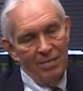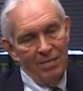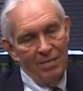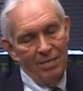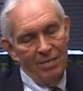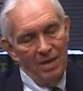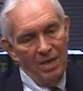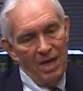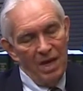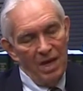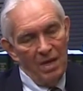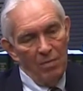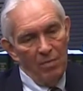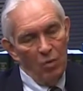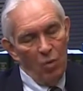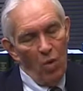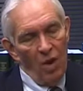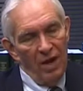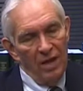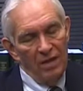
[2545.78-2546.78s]
became
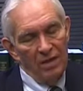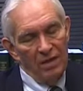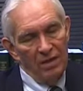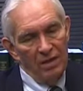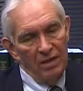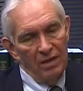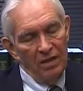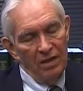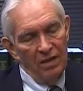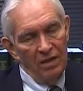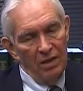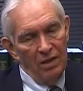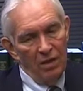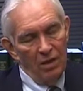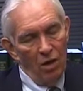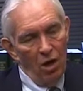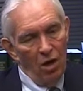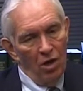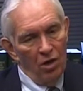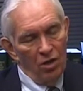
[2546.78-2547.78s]
quite
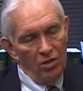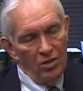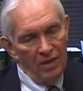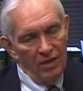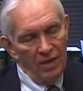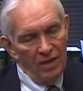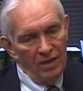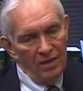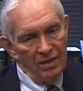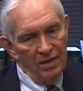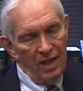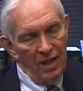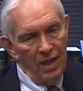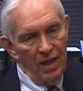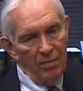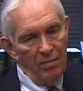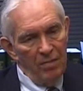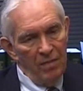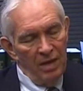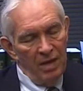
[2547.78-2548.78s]
large at that
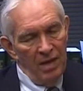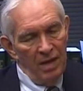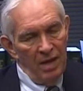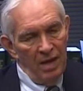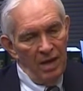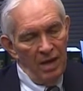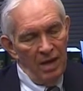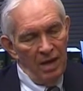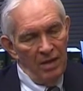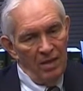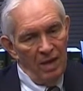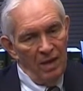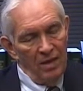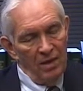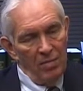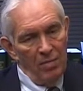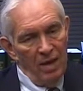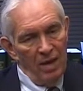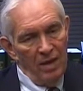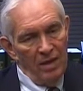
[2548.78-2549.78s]
time, and that
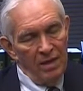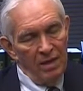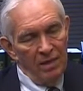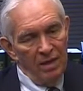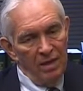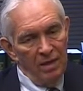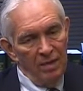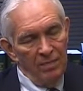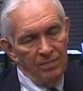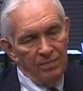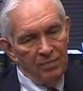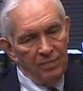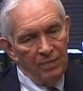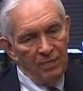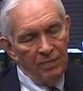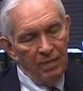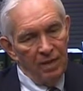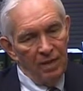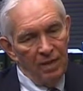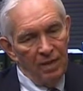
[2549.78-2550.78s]
demanded a
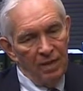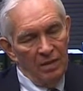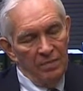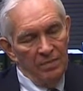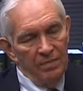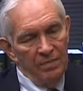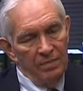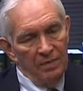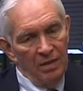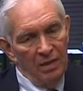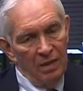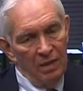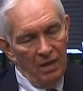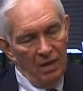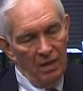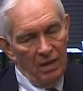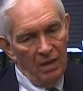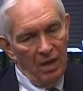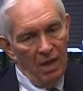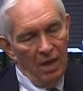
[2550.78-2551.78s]

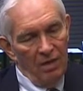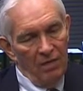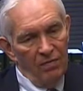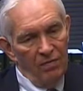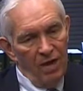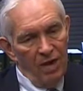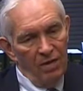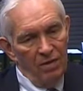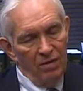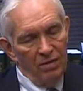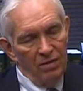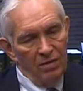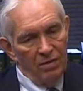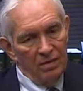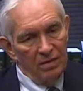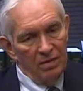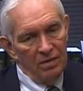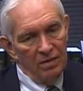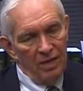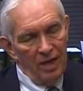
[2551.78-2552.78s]
lot of our
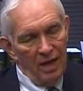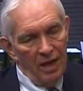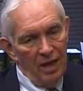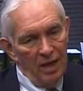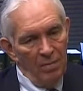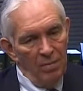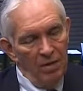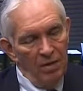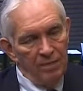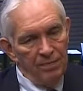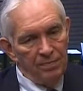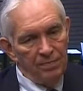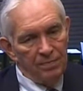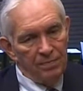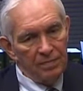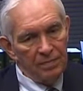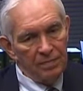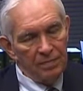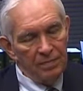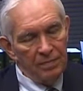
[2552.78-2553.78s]
time.
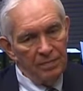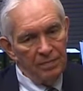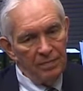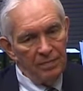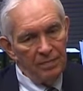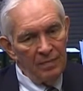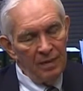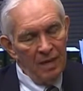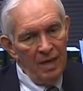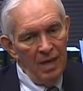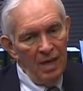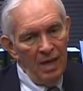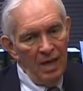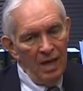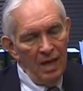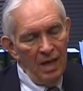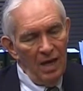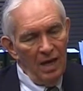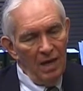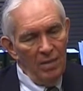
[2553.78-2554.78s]

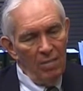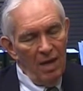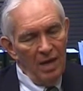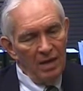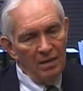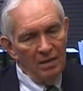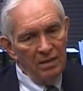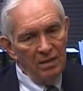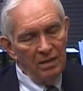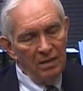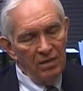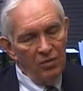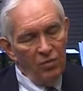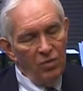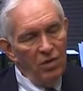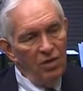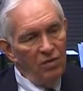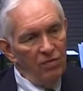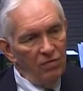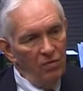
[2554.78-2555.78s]
And about
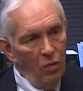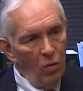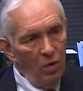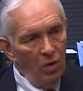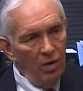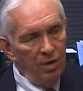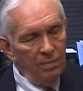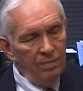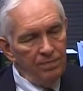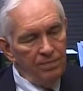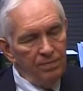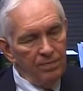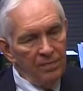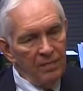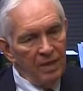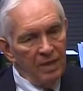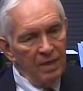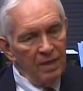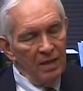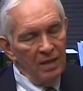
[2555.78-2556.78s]
three or four,
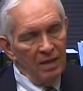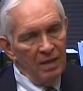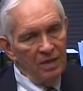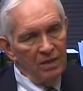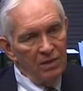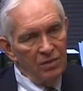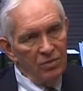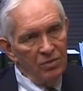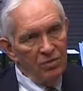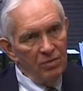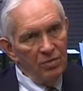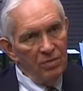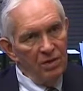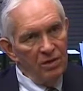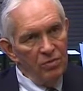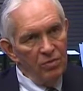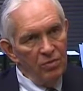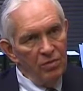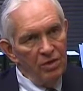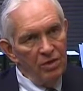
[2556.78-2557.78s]
this
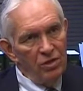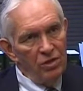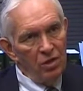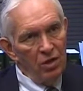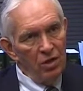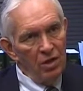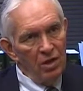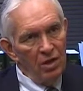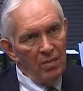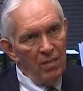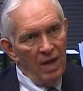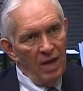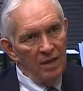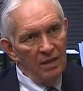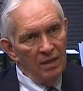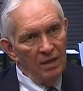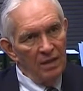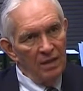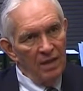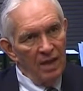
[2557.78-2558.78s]
would be starting
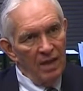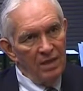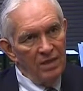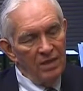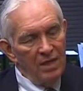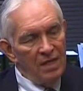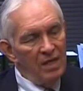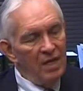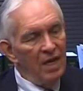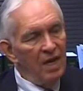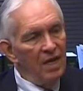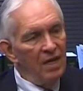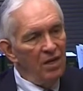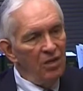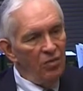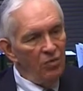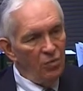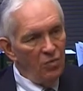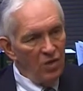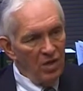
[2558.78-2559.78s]
about
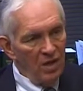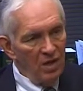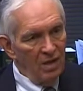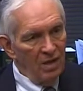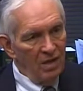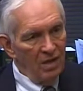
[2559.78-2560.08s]
1983,